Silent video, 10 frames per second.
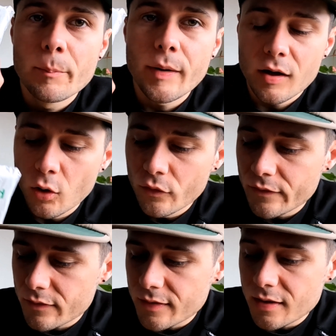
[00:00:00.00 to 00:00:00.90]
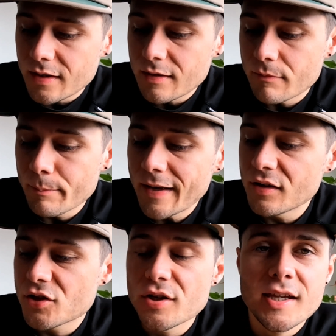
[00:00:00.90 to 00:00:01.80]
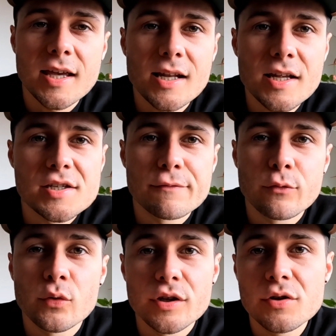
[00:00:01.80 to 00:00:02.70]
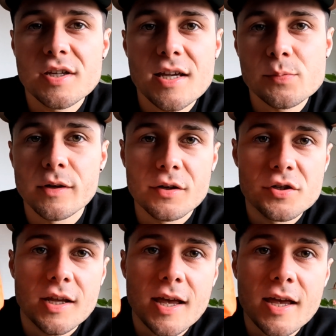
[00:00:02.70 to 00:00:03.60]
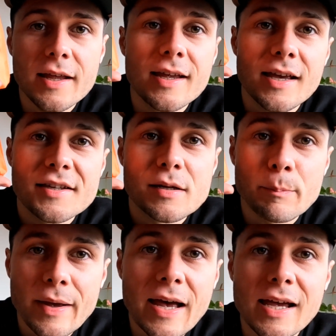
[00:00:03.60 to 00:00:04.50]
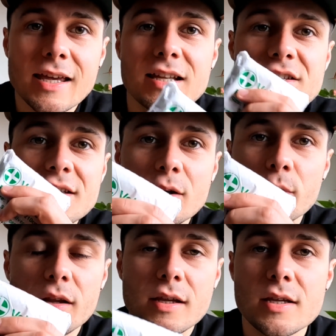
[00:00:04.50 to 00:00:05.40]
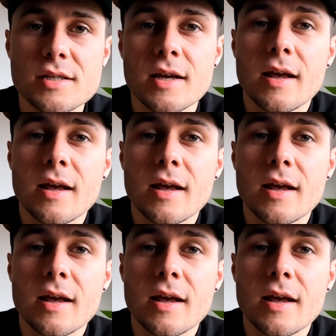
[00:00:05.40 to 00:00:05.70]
But on the mandatory kit list for the UTS 100K, it's a bag instead of one of these.